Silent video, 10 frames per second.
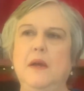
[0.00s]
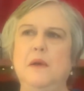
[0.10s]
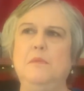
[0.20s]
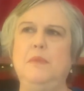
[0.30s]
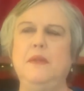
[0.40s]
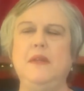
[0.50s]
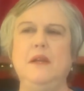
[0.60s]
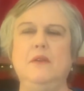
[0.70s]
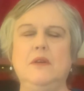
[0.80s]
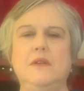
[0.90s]
But they
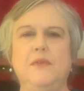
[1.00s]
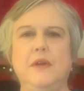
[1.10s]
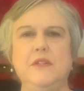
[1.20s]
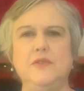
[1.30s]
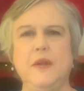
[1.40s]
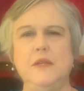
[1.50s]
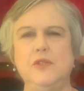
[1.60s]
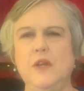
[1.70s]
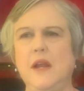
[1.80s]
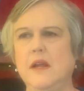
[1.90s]
looked very strange,
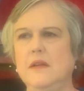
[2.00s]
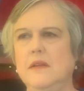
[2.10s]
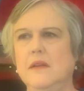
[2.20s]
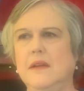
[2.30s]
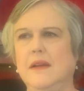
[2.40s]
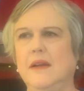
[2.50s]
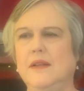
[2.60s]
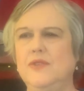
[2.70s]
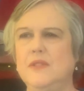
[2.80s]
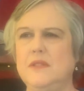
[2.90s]
and I
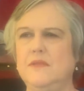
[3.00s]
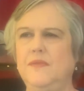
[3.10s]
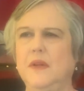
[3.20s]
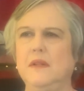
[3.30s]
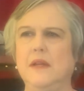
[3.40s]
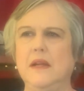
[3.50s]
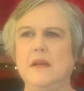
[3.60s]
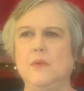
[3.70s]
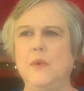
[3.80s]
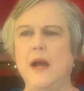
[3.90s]
just felt like,
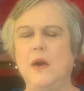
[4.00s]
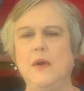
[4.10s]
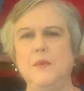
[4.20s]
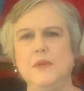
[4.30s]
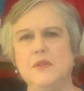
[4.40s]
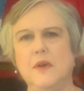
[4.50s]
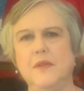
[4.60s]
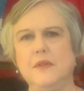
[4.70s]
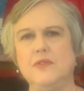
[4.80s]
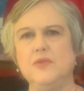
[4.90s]
wow, I went to all
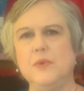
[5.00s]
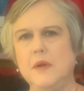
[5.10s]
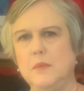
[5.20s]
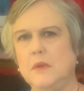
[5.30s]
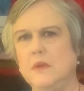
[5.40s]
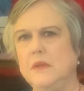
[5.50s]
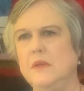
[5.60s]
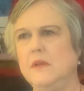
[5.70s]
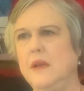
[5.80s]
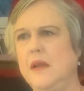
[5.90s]
this trouble
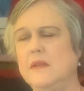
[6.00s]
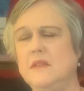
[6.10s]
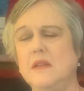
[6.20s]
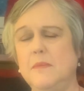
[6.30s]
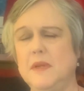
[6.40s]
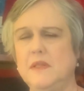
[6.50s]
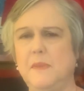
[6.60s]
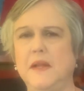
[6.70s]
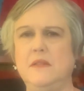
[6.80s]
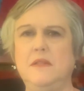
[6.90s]
and some
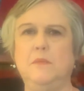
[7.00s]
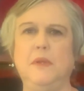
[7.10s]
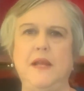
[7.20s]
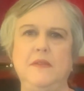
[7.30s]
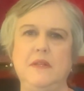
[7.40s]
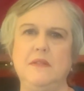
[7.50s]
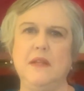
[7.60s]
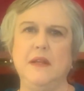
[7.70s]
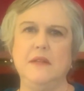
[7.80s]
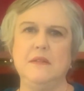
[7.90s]
expense to plant these
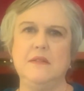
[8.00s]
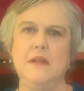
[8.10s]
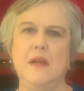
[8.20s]
things,